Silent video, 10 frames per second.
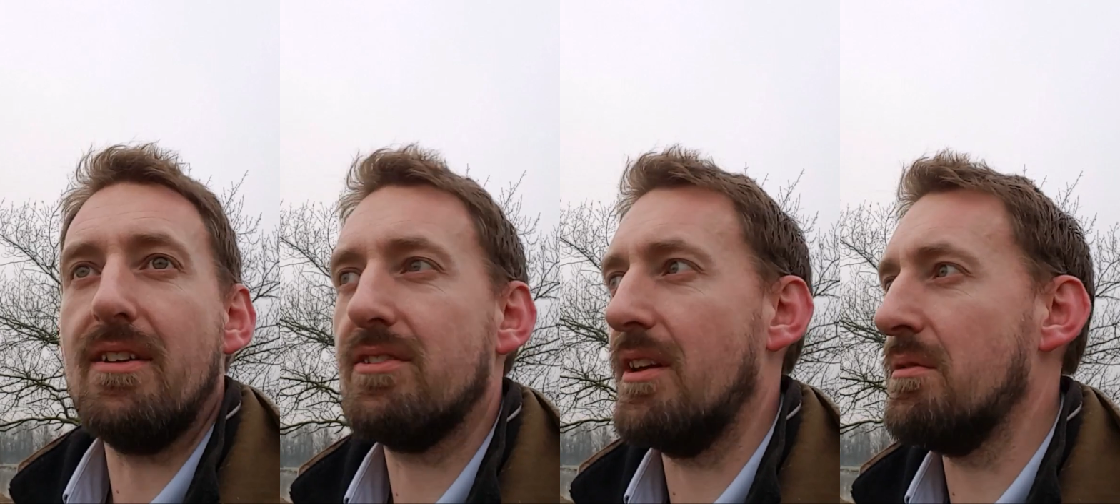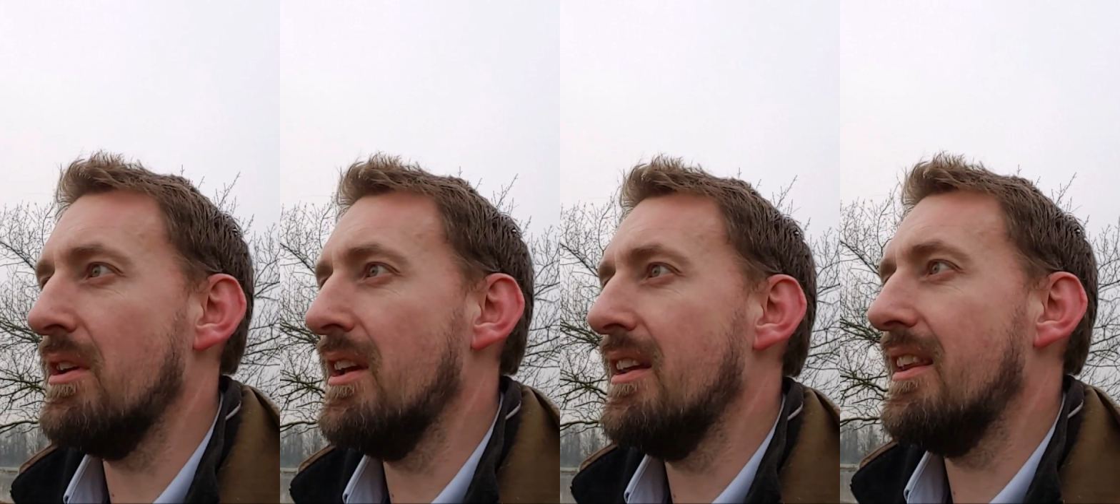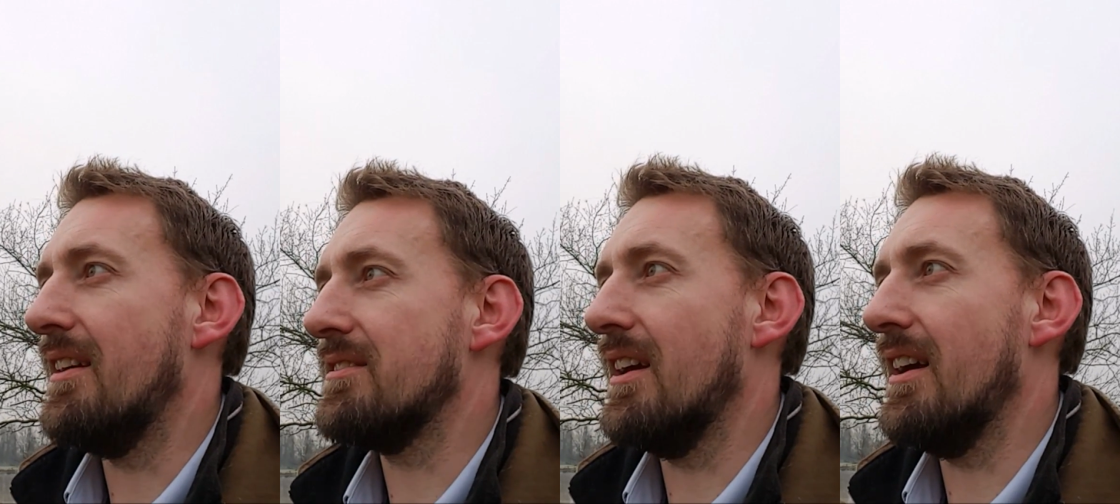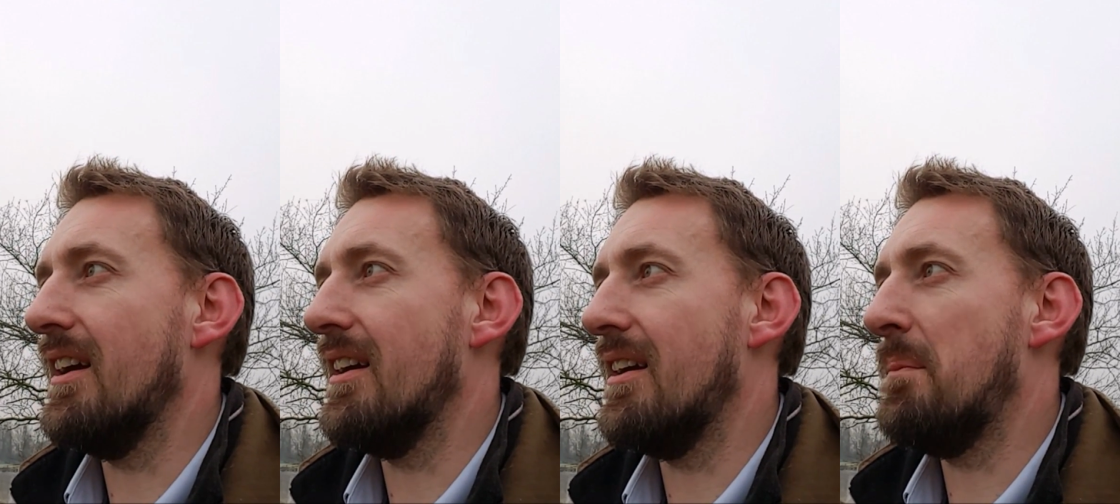So there's
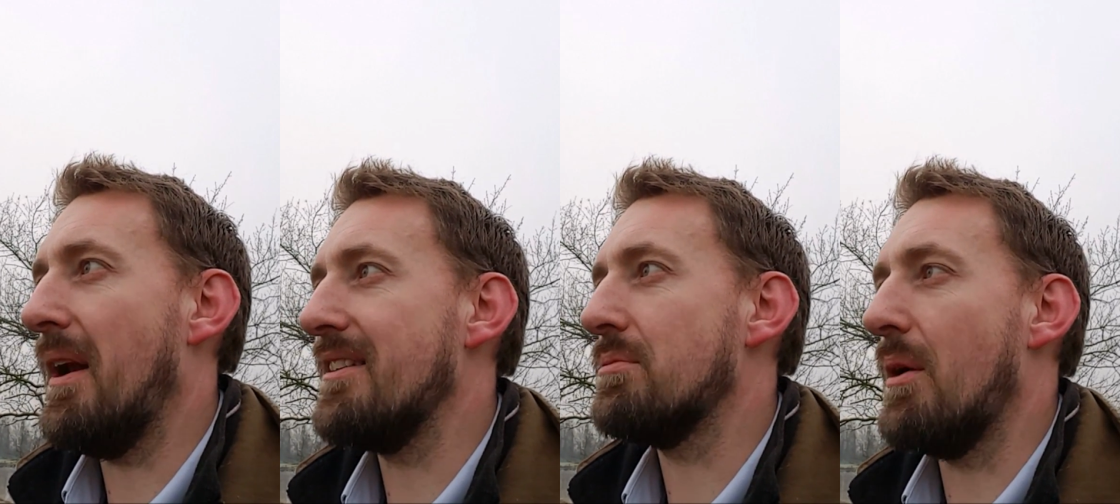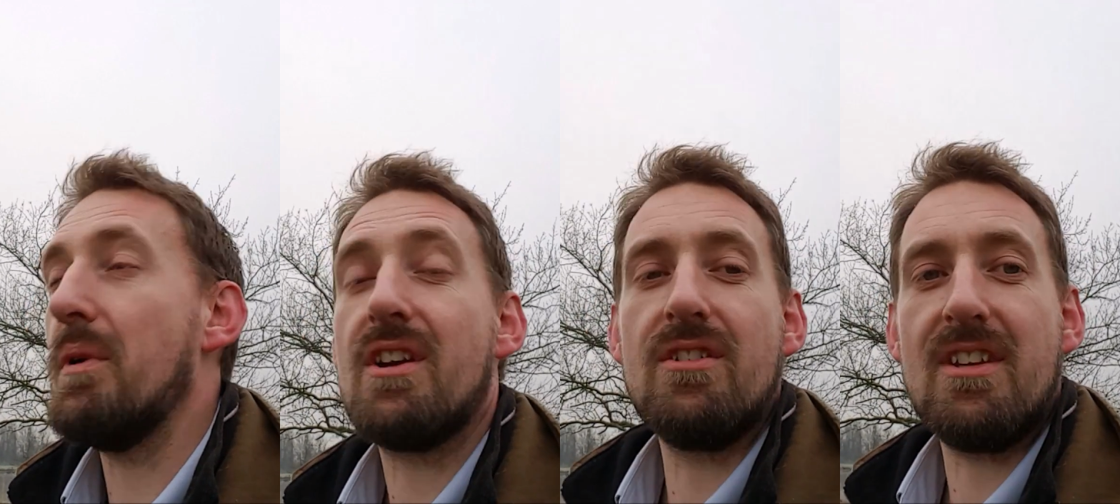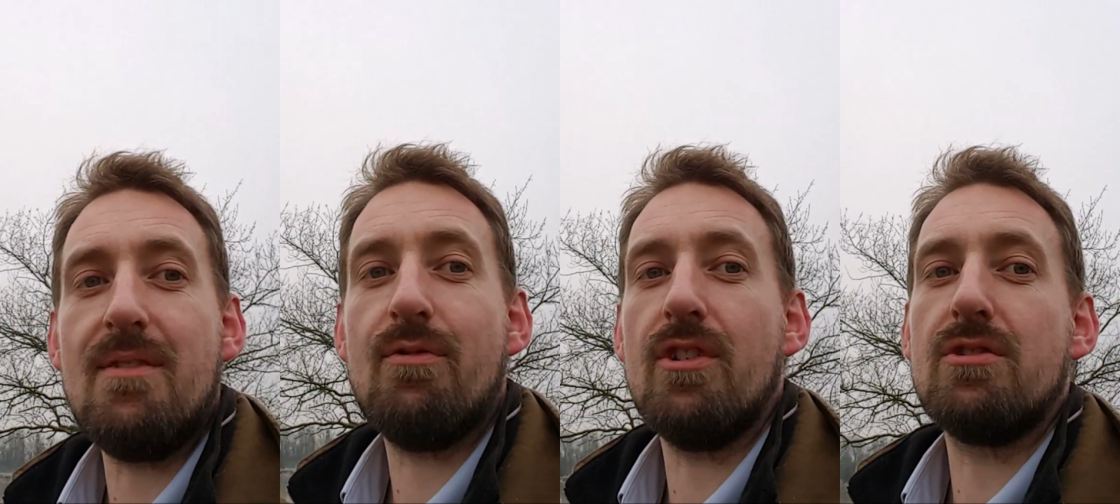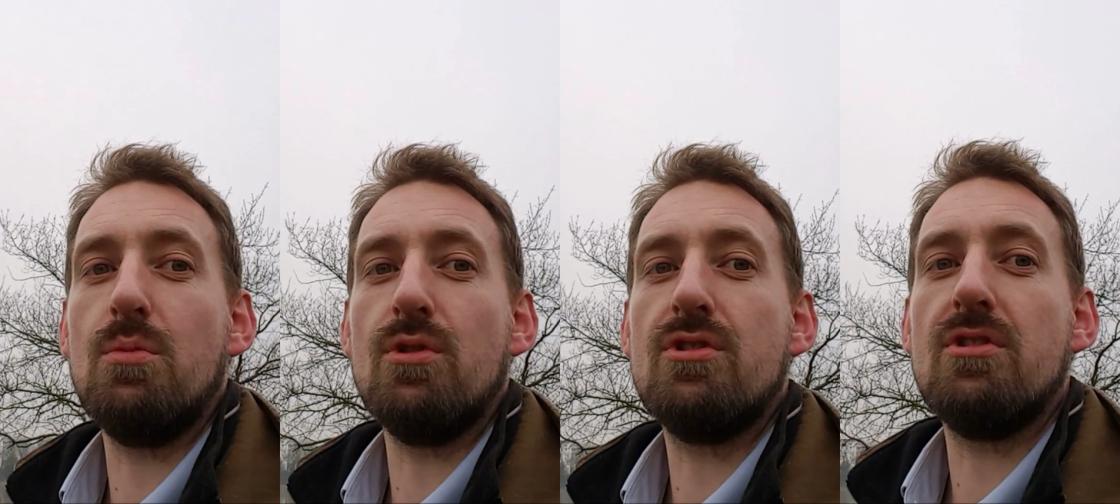a place where we could defrost a
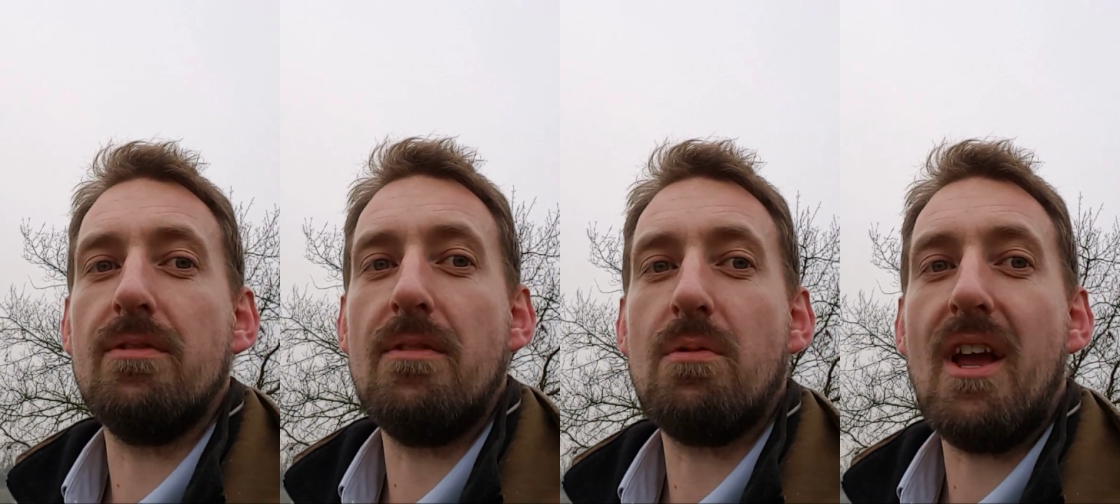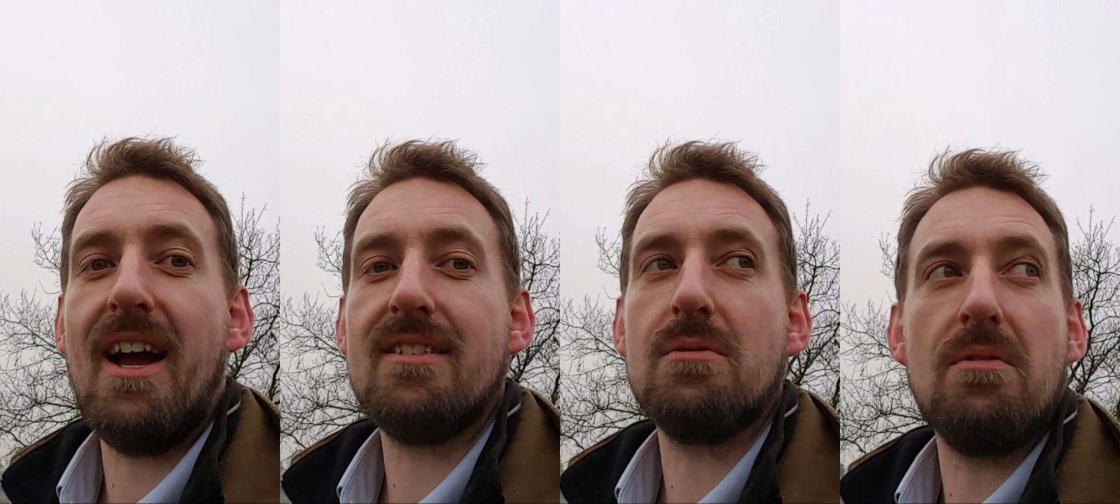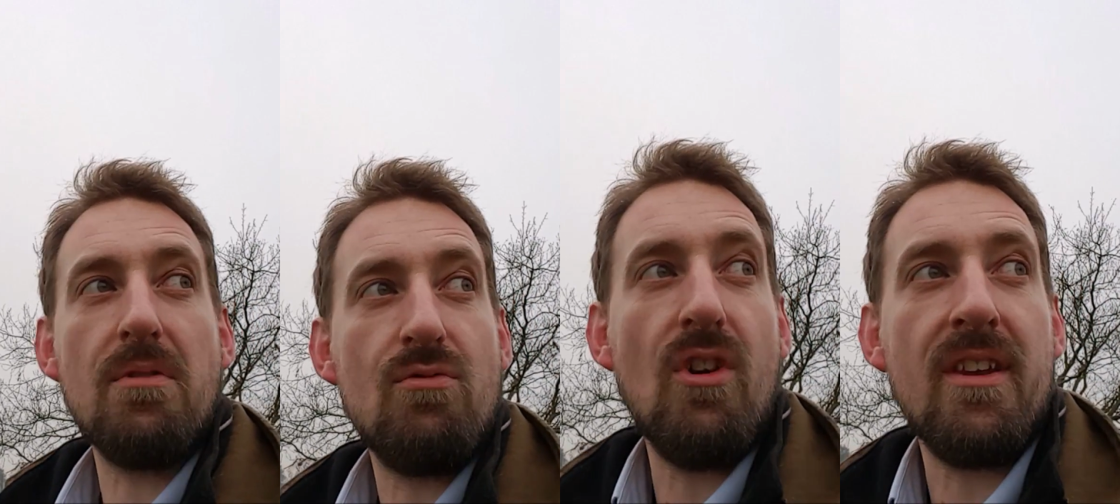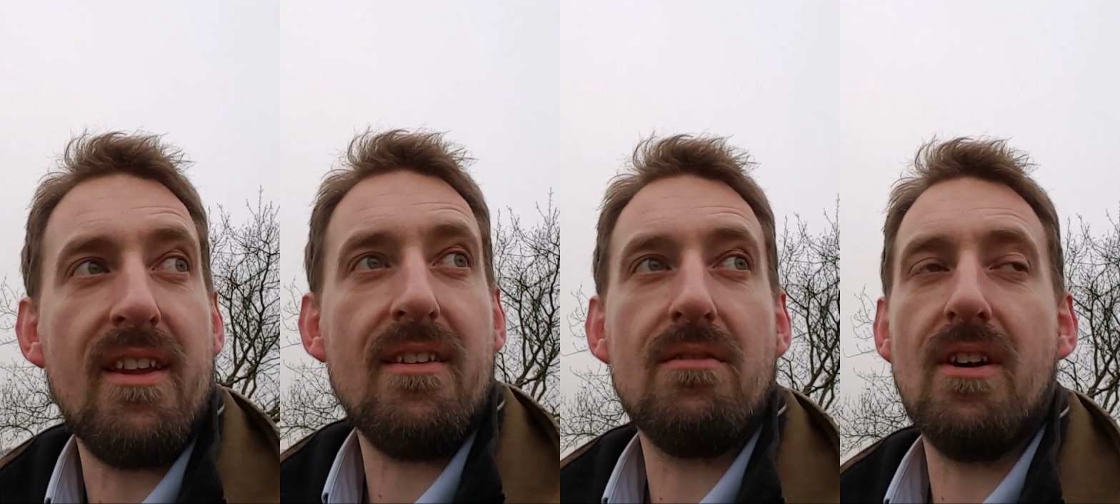water trough if we had to, if we'd
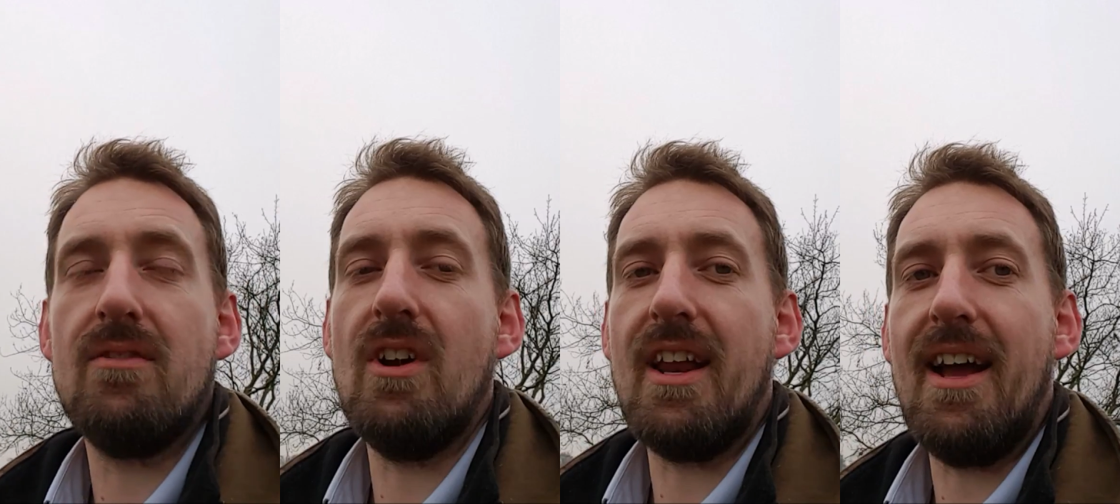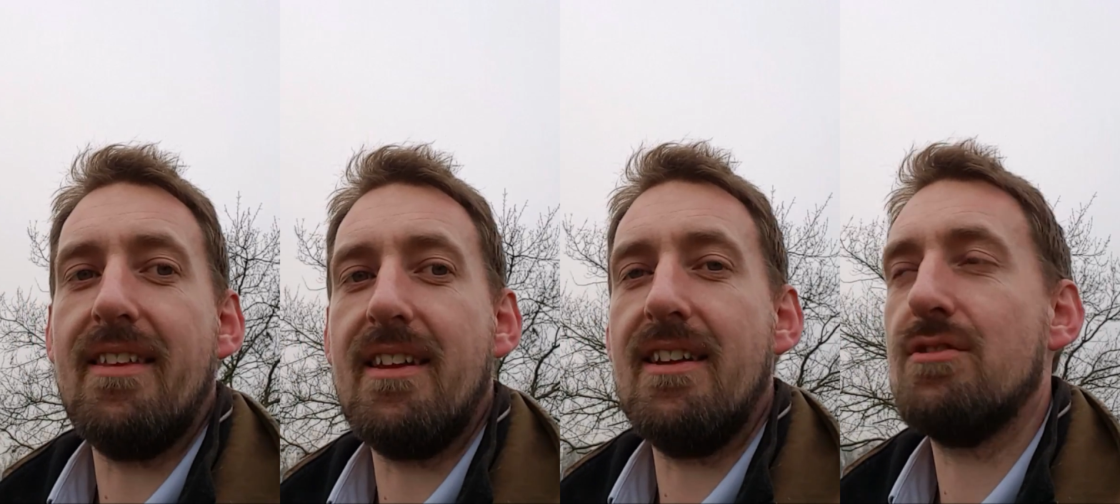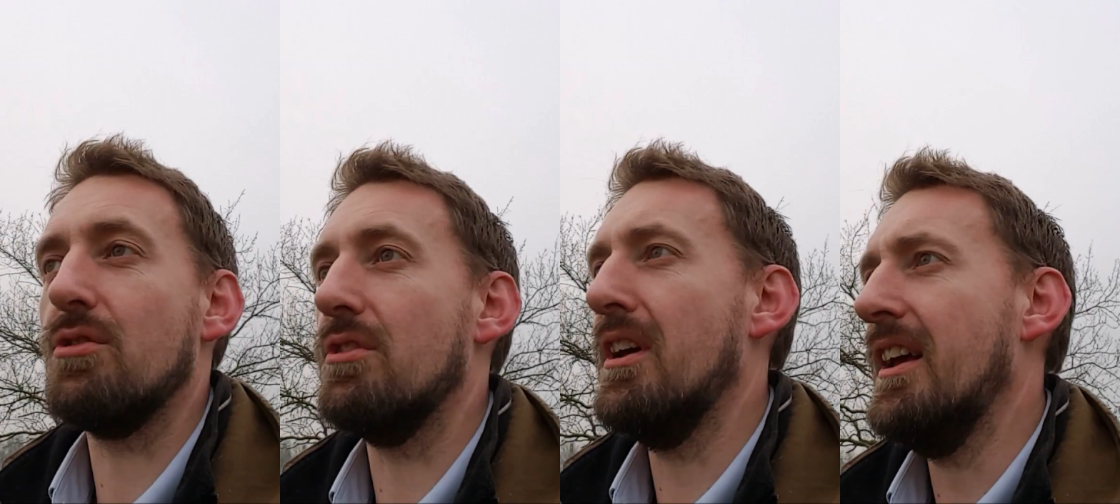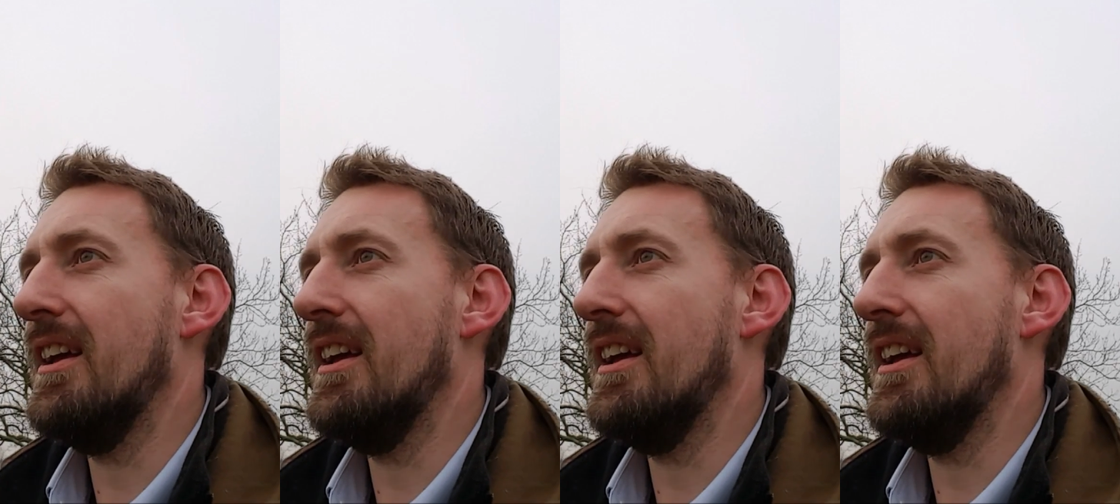run out of this, or